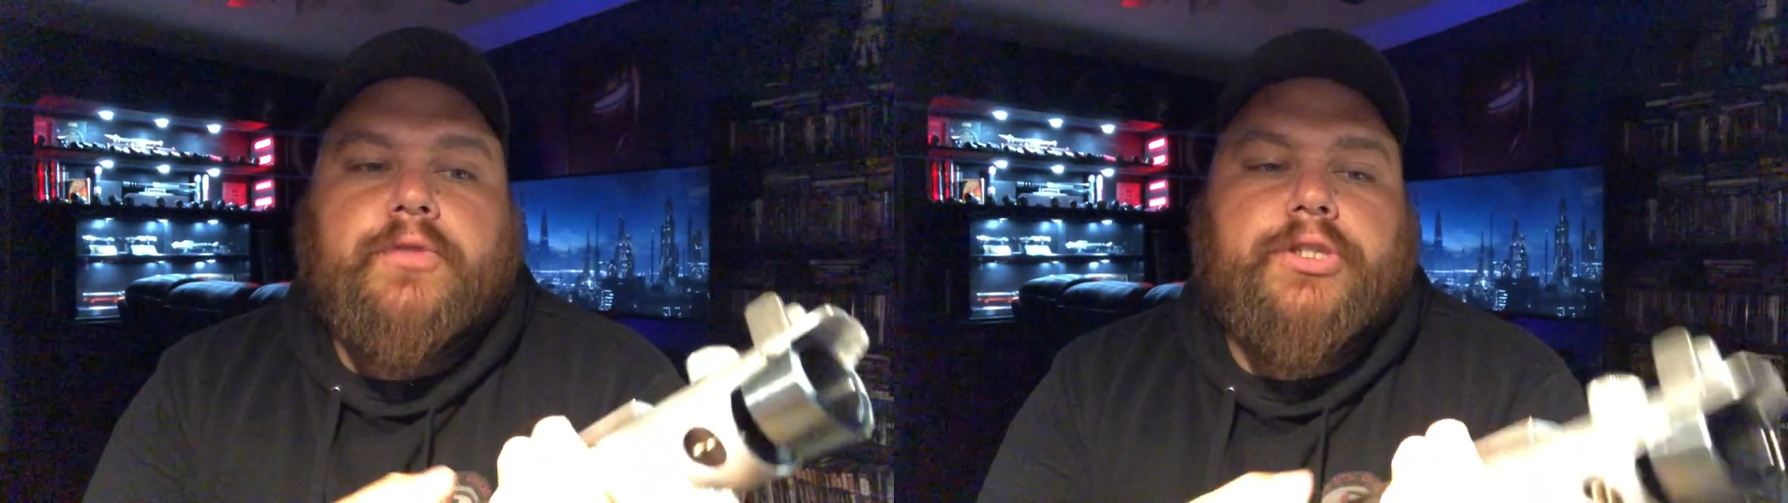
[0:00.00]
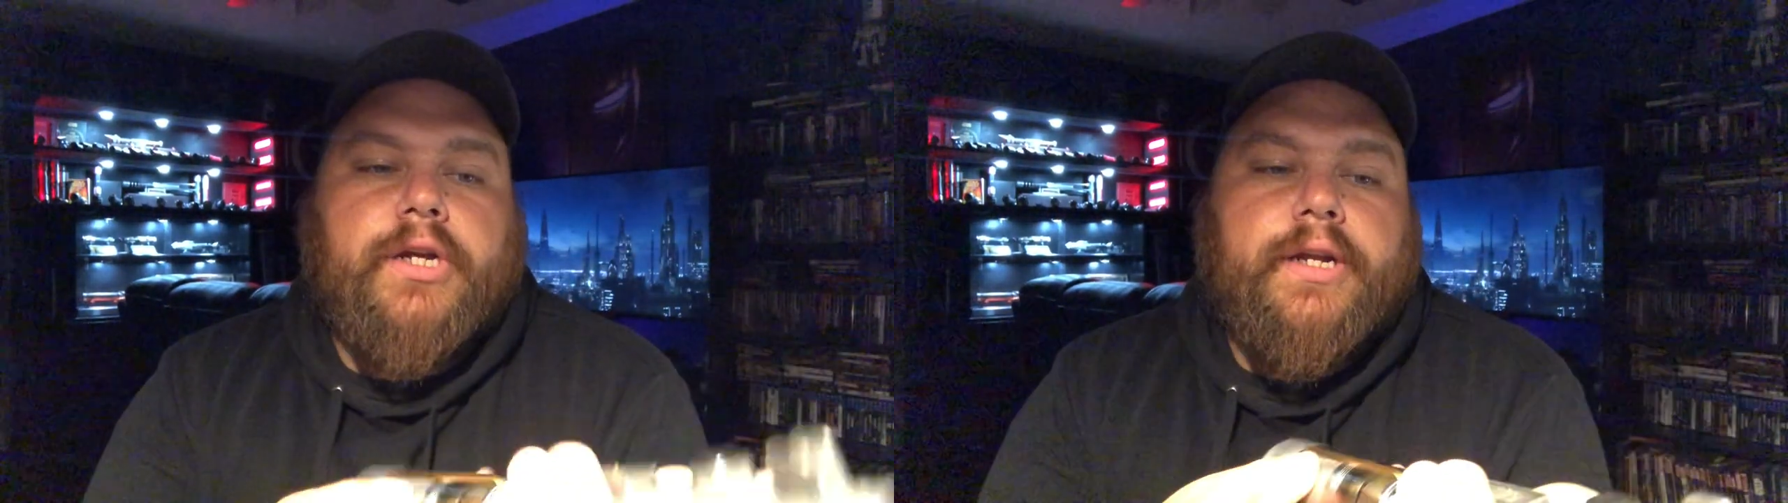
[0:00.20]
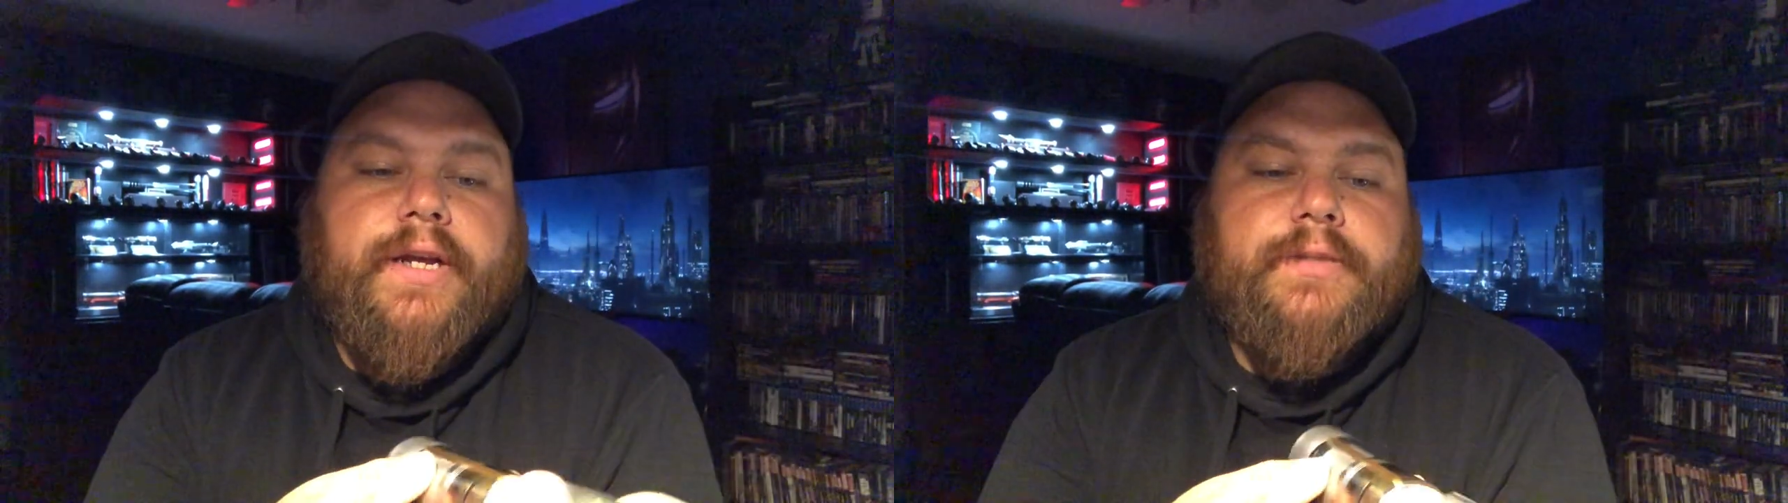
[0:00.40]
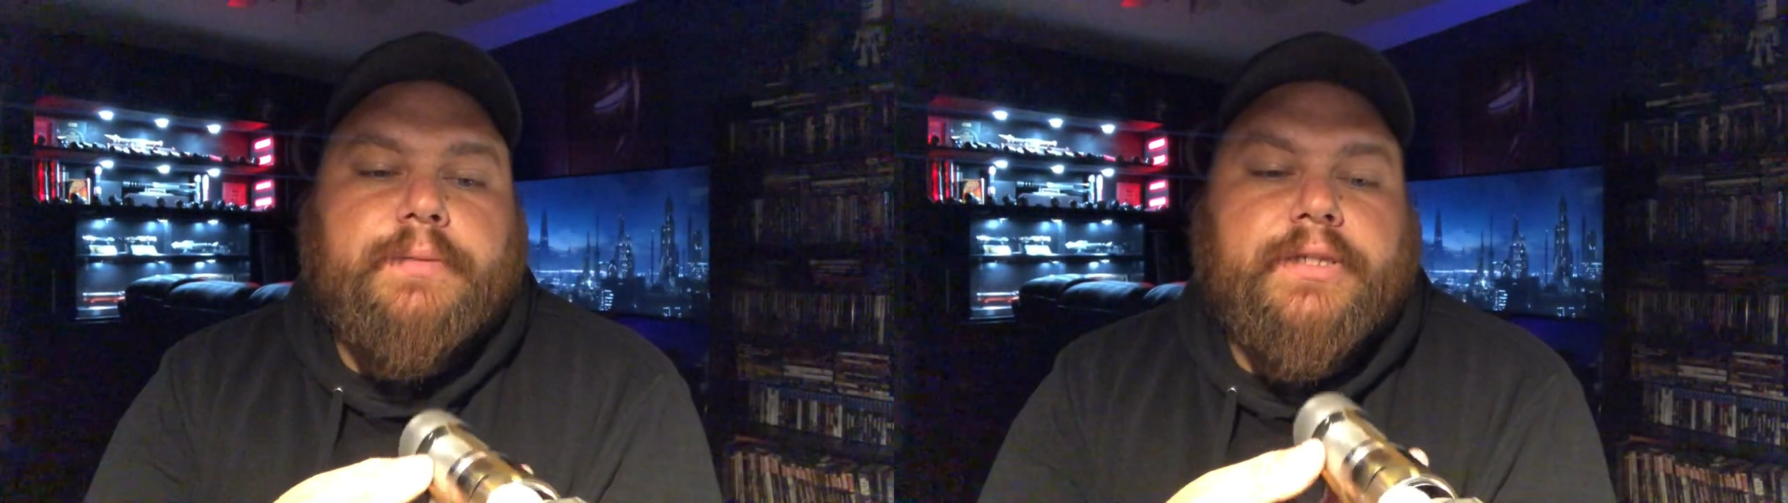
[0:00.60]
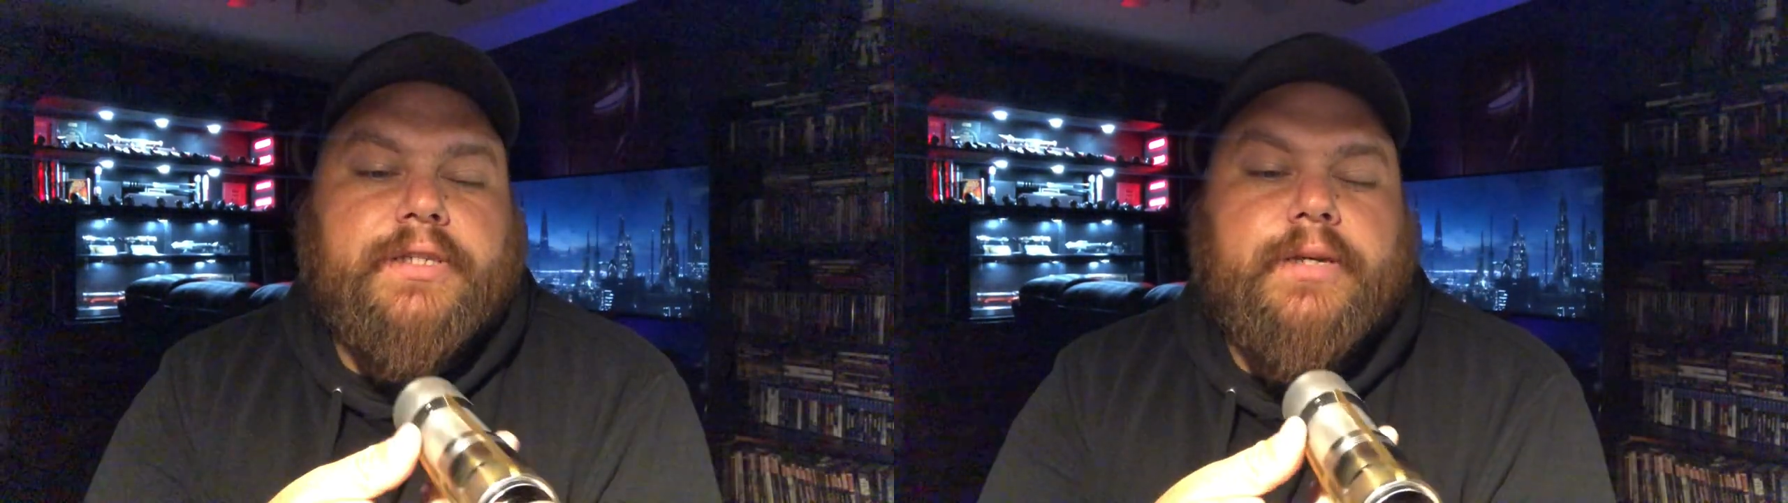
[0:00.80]
Shauna
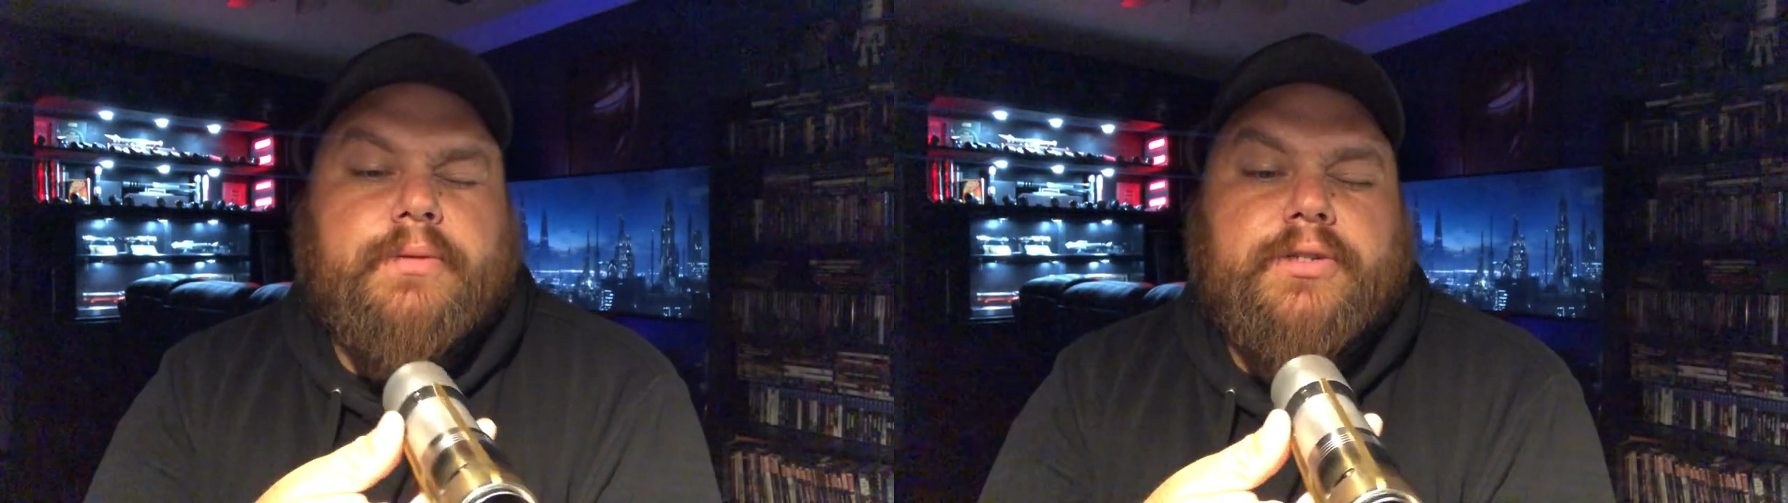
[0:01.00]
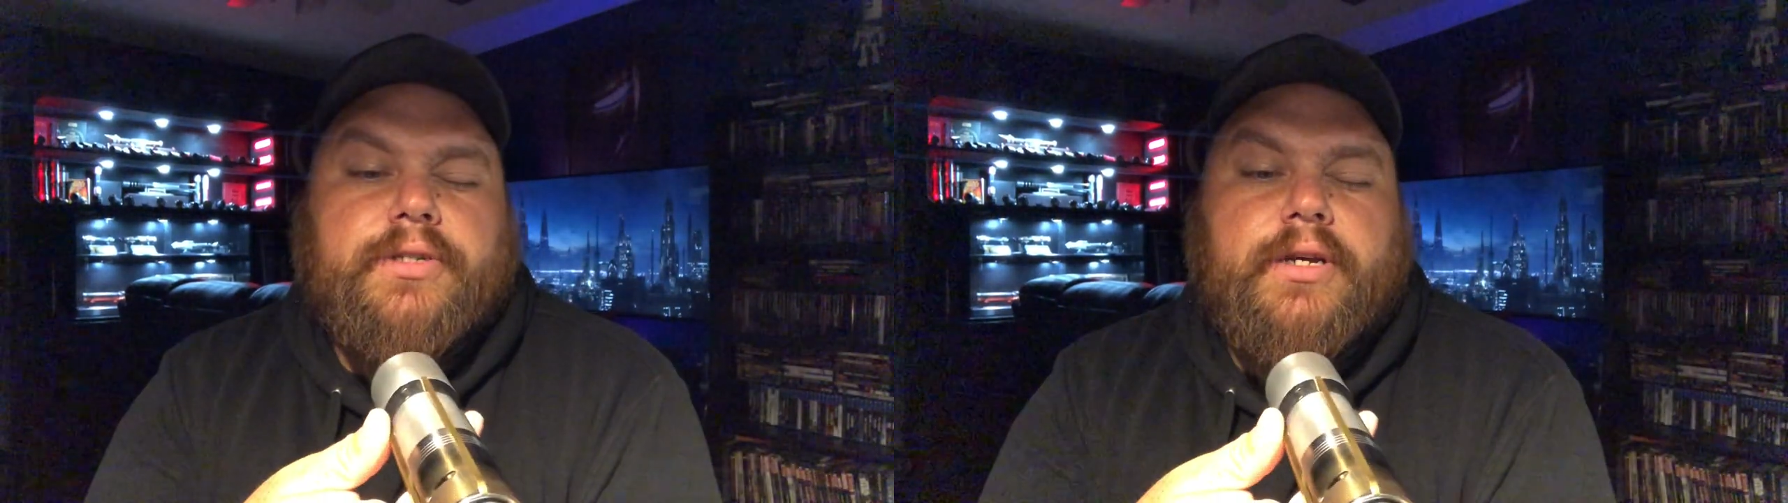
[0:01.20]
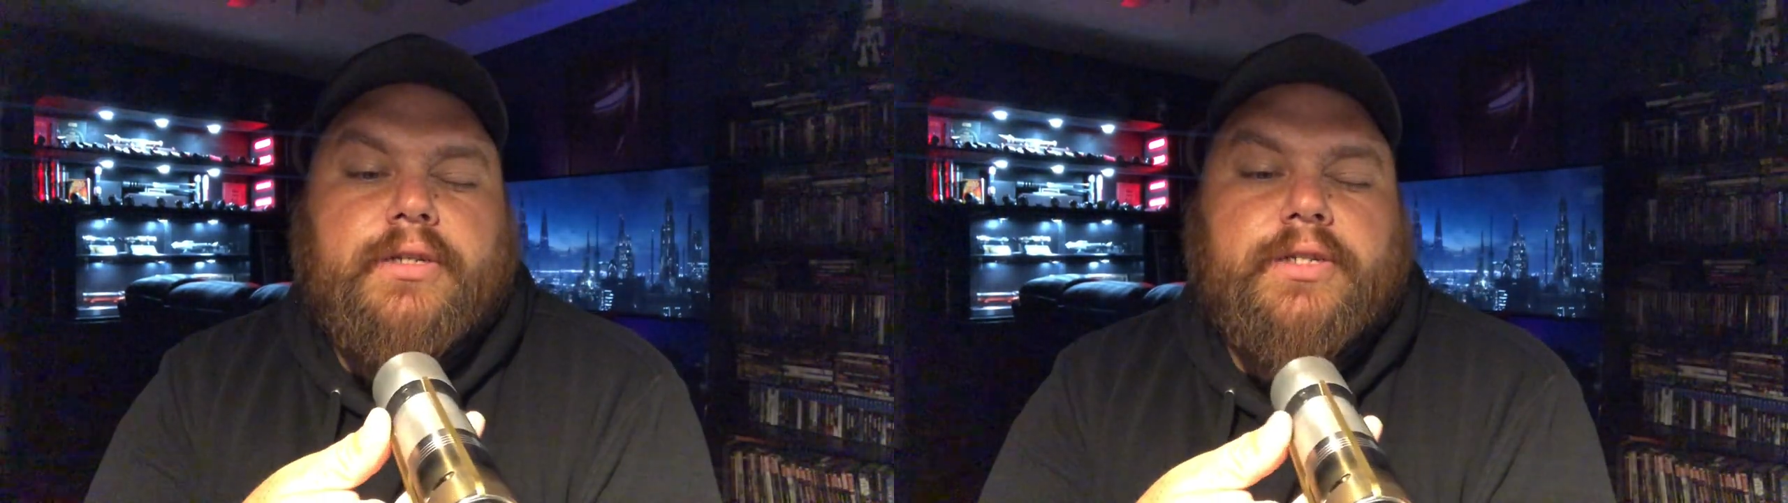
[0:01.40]
SP Sabers uh,